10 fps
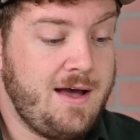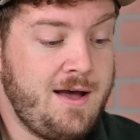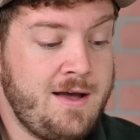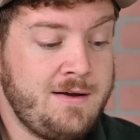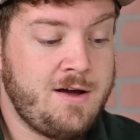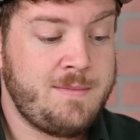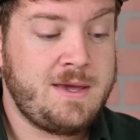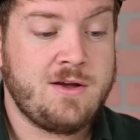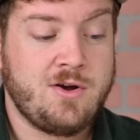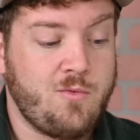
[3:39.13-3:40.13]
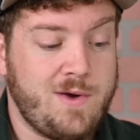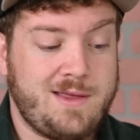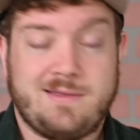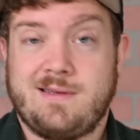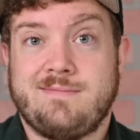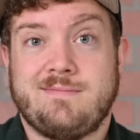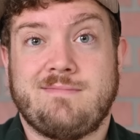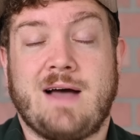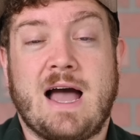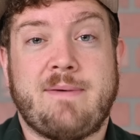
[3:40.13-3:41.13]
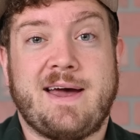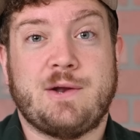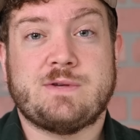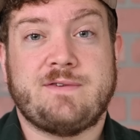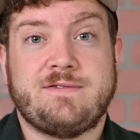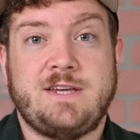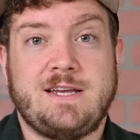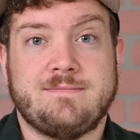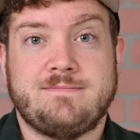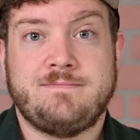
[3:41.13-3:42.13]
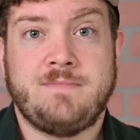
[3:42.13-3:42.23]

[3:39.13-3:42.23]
uh, coming here with iPad OS 15.